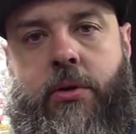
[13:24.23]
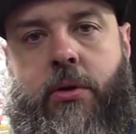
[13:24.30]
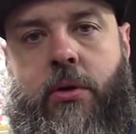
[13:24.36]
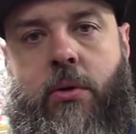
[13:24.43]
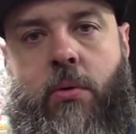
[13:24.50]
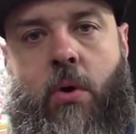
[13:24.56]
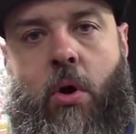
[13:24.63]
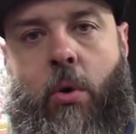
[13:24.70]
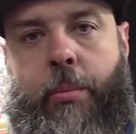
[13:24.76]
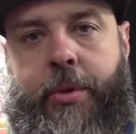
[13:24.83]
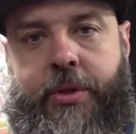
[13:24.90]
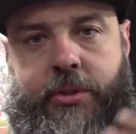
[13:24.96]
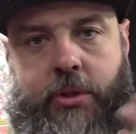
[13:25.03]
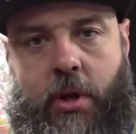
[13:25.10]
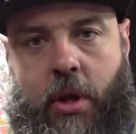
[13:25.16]
do
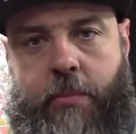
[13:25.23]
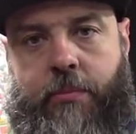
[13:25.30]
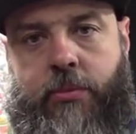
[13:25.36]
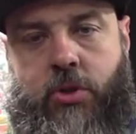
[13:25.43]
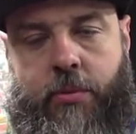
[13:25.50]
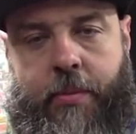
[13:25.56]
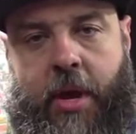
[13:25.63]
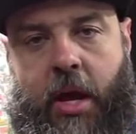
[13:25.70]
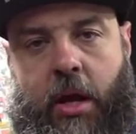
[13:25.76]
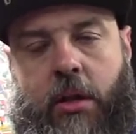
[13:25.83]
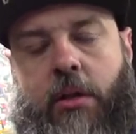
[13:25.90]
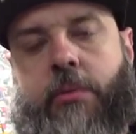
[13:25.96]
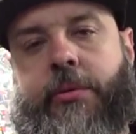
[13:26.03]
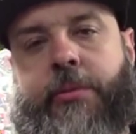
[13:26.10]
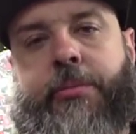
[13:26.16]
opens up
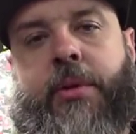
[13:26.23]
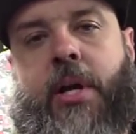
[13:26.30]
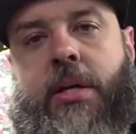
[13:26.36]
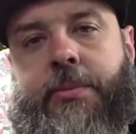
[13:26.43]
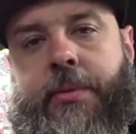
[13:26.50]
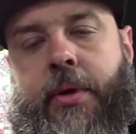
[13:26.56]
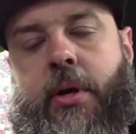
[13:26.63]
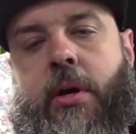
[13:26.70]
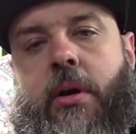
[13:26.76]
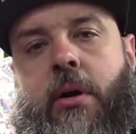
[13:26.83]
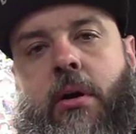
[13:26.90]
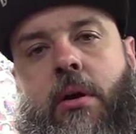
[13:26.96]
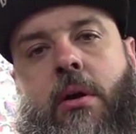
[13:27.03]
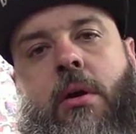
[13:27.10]
dramatically with a plasma cutter.